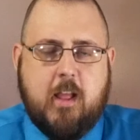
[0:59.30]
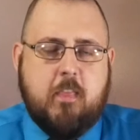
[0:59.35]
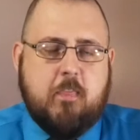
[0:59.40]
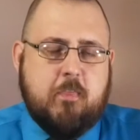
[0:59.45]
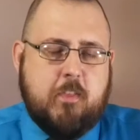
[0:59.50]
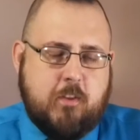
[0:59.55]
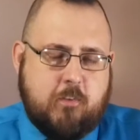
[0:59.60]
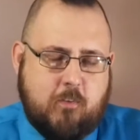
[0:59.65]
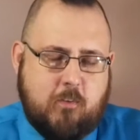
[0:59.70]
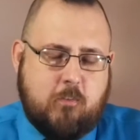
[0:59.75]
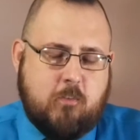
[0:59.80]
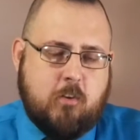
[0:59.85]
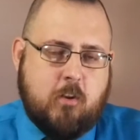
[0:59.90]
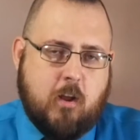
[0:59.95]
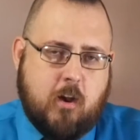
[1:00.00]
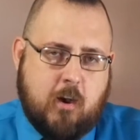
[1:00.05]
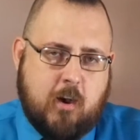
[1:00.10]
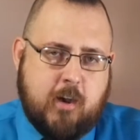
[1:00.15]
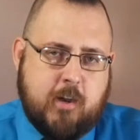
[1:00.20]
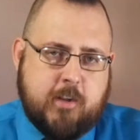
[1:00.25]
This is an
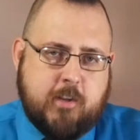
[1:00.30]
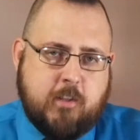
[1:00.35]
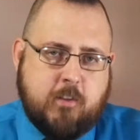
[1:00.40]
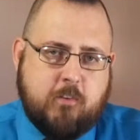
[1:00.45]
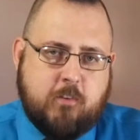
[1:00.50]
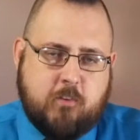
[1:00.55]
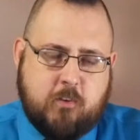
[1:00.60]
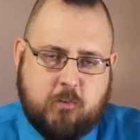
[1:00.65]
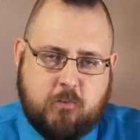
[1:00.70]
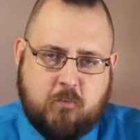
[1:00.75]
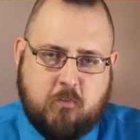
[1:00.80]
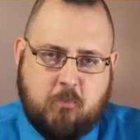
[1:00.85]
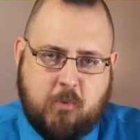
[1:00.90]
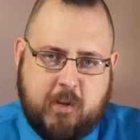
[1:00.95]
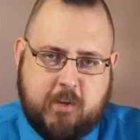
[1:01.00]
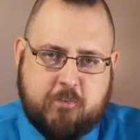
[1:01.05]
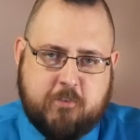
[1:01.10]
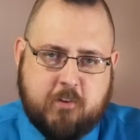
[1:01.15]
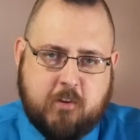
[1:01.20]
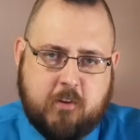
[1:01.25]
odd
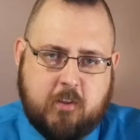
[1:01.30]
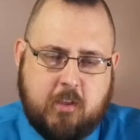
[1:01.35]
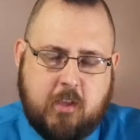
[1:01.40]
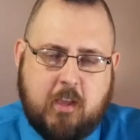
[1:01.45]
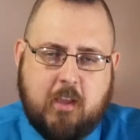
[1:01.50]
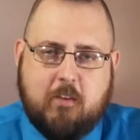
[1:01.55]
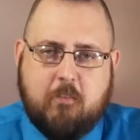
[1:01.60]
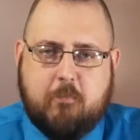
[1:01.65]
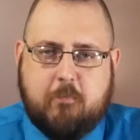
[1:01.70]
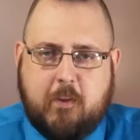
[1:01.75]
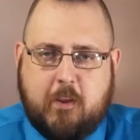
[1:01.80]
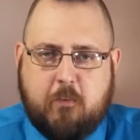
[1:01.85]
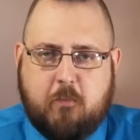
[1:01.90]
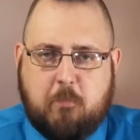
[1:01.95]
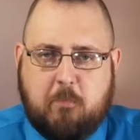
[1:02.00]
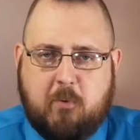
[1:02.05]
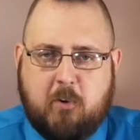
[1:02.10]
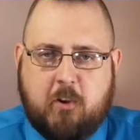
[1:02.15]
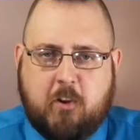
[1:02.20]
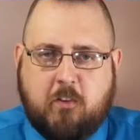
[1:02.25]
situation.
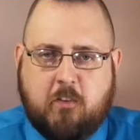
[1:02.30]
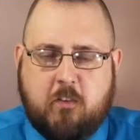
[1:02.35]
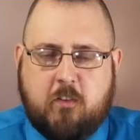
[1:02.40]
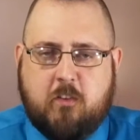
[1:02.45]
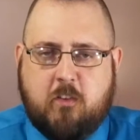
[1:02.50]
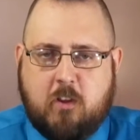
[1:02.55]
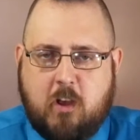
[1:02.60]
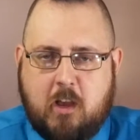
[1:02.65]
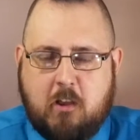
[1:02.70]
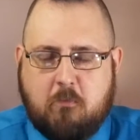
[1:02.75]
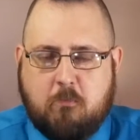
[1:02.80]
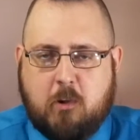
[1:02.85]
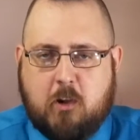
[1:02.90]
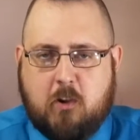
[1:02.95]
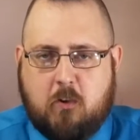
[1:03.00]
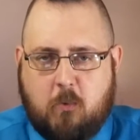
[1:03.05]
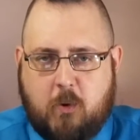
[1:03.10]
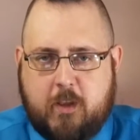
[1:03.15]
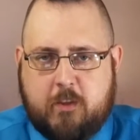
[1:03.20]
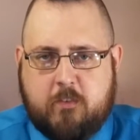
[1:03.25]
Facebook does not
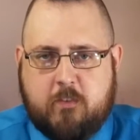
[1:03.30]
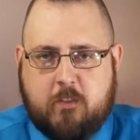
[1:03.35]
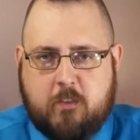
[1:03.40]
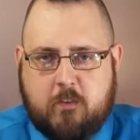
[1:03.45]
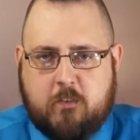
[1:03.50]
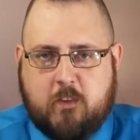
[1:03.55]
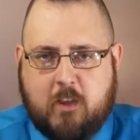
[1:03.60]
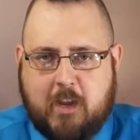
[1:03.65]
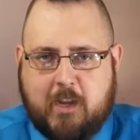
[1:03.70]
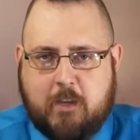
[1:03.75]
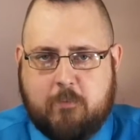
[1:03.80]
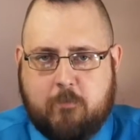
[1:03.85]
request this kind